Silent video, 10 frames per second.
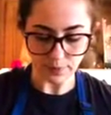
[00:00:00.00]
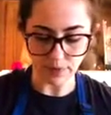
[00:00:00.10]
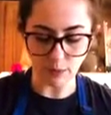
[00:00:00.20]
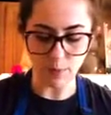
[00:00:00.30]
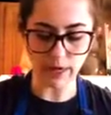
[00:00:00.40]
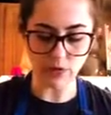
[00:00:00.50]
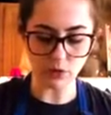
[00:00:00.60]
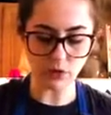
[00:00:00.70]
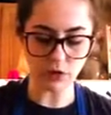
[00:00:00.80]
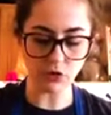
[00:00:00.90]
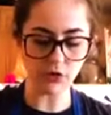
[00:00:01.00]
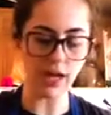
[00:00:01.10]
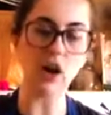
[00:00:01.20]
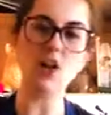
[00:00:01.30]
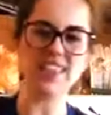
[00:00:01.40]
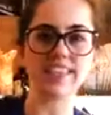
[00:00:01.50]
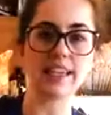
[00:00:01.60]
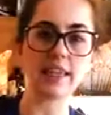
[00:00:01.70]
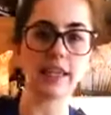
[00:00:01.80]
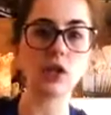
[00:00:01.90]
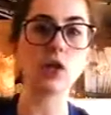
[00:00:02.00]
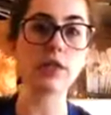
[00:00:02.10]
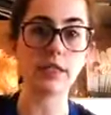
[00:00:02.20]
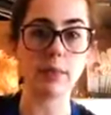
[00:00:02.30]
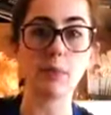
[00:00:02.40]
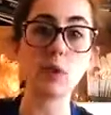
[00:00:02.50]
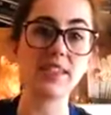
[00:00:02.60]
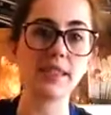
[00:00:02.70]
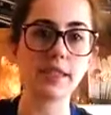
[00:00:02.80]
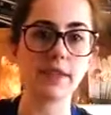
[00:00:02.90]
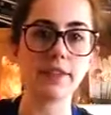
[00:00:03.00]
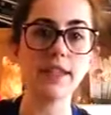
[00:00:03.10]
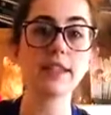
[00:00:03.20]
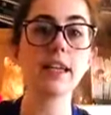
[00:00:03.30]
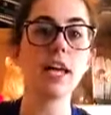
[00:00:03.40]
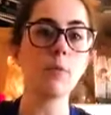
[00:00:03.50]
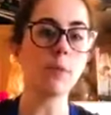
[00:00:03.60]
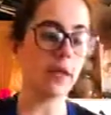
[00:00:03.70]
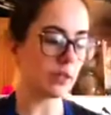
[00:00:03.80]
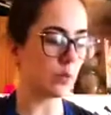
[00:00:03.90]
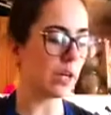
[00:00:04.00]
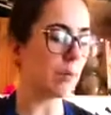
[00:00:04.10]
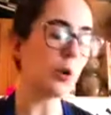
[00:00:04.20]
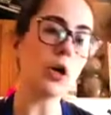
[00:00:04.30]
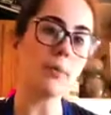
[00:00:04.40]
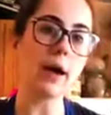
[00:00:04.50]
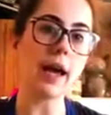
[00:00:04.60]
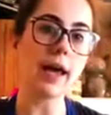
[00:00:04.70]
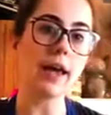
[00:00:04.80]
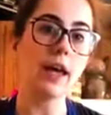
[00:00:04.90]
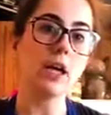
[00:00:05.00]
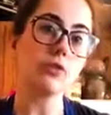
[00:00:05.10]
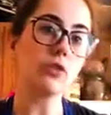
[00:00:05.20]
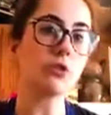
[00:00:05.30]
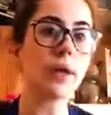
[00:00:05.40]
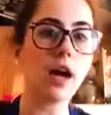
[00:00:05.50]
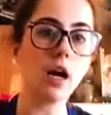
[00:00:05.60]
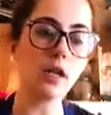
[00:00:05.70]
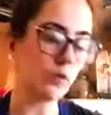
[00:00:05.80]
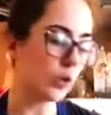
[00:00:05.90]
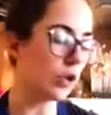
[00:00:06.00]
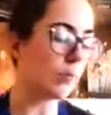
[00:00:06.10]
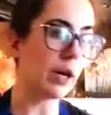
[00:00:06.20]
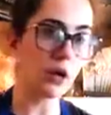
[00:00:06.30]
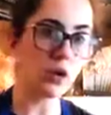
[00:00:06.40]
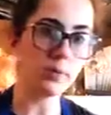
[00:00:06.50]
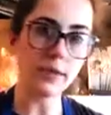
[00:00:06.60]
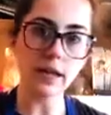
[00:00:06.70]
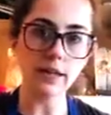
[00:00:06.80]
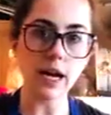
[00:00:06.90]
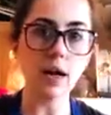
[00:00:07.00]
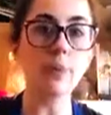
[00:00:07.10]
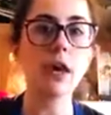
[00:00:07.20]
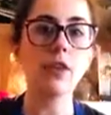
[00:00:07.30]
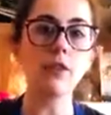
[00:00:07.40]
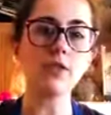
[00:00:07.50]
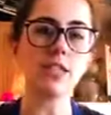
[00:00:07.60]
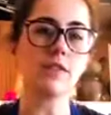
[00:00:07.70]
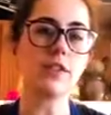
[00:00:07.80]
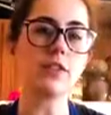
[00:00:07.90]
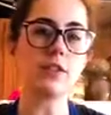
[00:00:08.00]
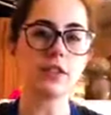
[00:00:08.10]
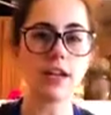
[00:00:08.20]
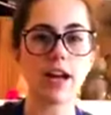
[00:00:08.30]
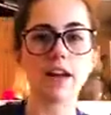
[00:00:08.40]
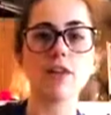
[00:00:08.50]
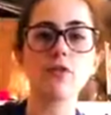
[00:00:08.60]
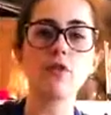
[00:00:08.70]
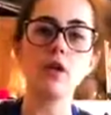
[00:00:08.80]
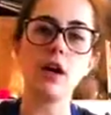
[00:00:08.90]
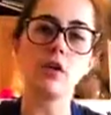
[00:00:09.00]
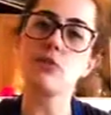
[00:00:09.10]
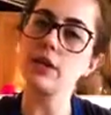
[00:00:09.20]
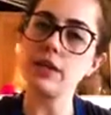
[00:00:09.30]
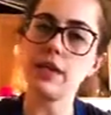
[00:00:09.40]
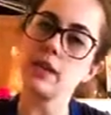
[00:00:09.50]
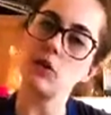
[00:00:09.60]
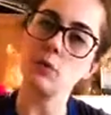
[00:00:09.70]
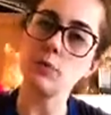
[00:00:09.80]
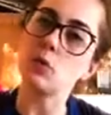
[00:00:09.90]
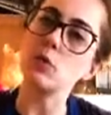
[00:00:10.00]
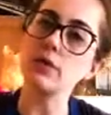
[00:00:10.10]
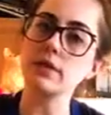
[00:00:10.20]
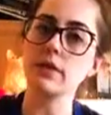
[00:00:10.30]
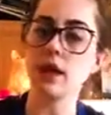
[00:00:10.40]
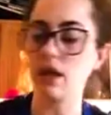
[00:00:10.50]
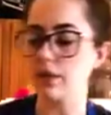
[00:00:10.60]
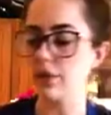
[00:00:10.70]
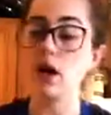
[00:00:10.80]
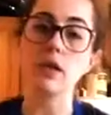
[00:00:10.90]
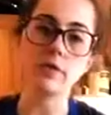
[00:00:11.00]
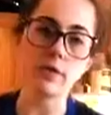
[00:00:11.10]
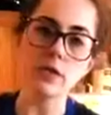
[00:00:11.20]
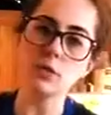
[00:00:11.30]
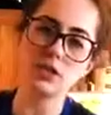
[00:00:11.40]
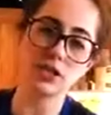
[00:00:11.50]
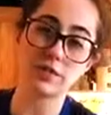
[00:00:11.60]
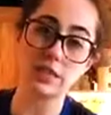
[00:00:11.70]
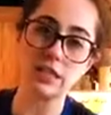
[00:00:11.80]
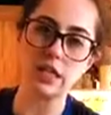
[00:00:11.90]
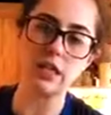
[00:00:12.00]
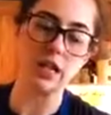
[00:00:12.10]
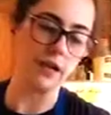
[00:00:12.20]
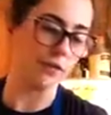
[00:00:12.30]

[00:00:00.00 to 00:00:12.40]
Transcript: but I do want to create all these like little dimples and divots, because when I drizzle my olive oil and my herbs on top, those divots are gonna kind of create like little pools of olive oil, which gives us a lot of